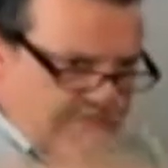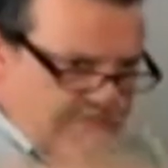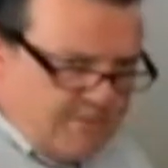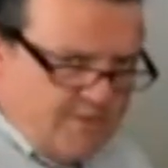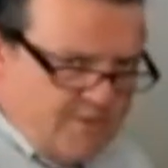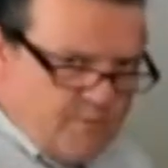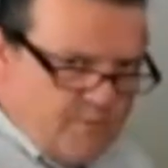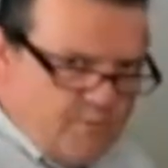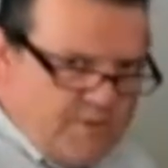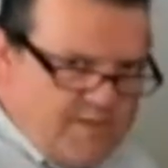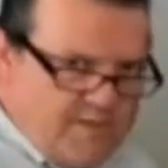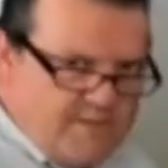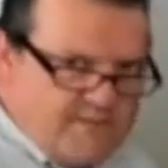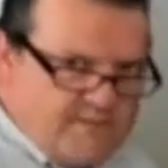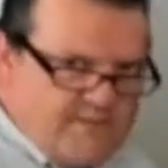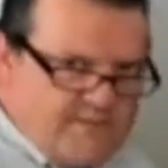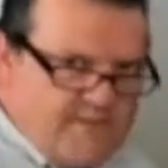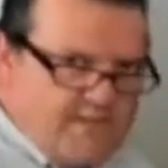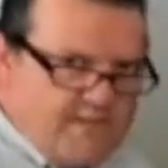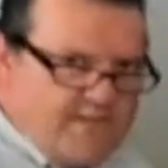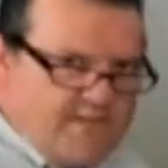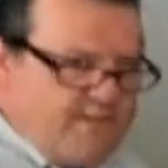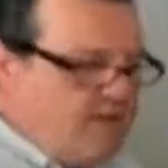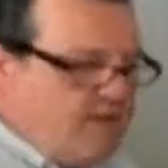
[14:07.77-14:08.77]
that are
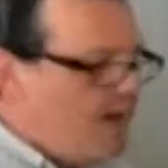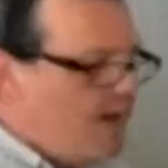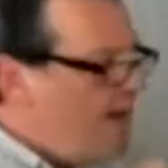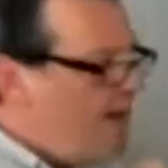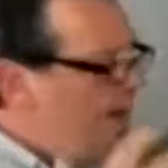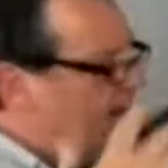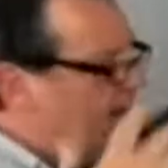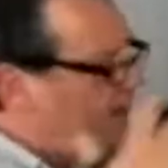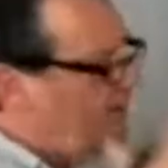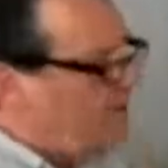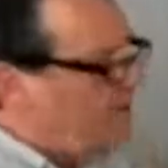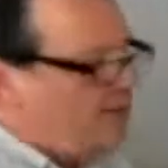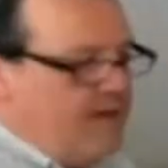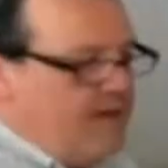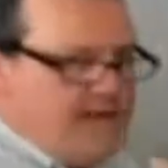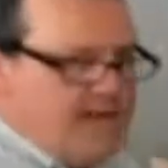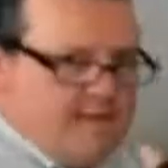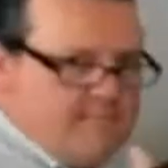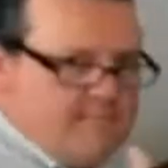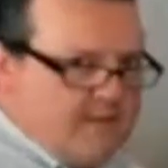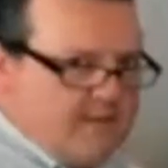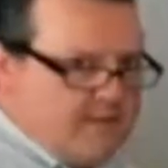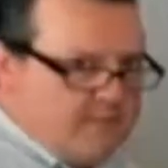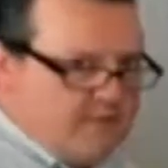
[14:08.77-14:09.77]
witnessing a talk or
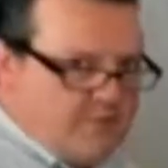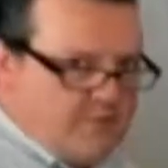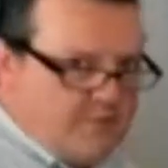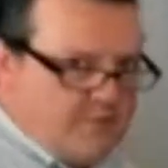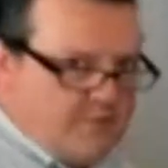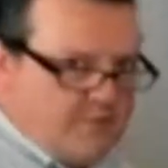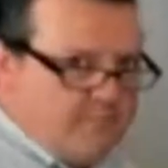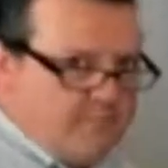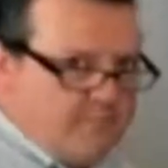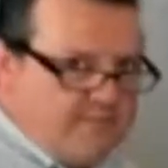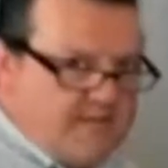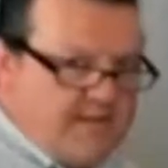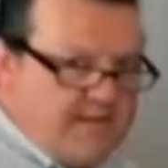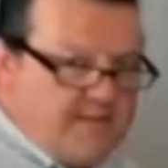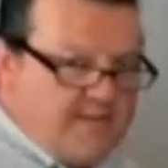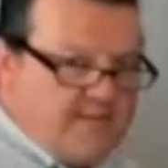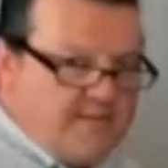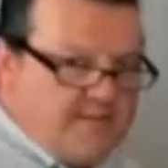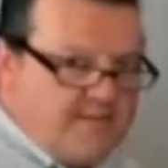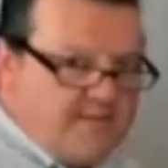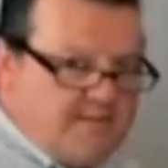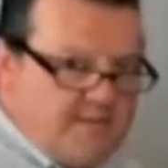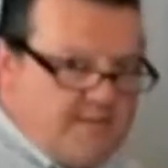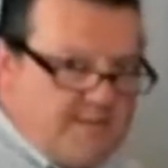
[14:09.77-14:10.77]
anybody that you're presenting the
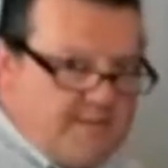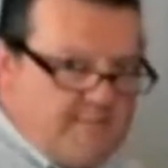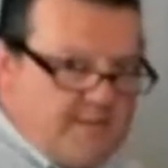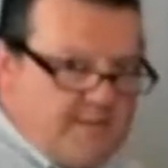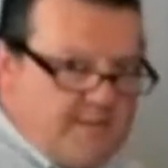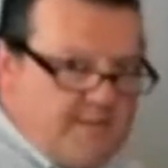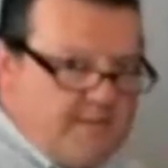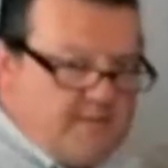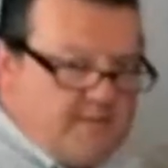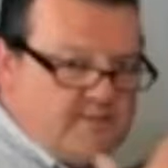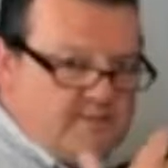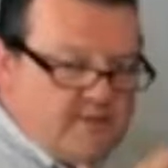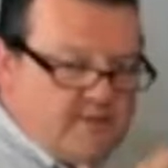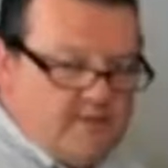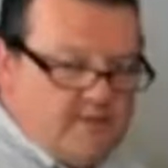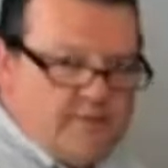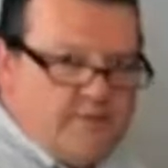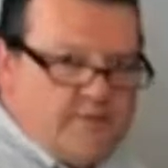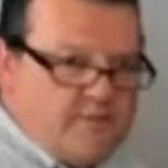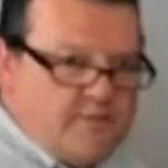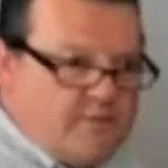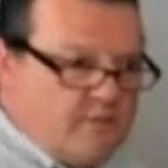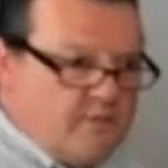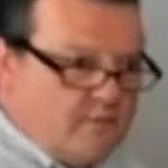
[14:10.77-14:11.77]
CB
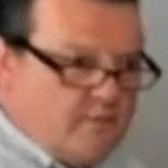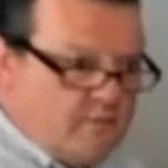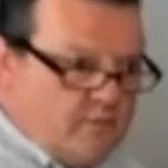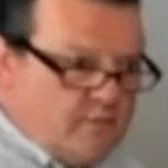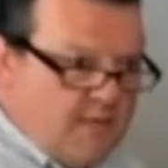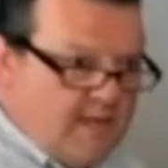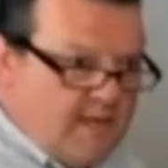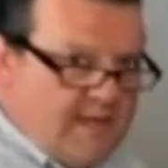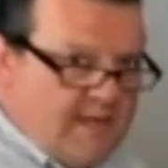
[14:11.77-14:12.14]
series to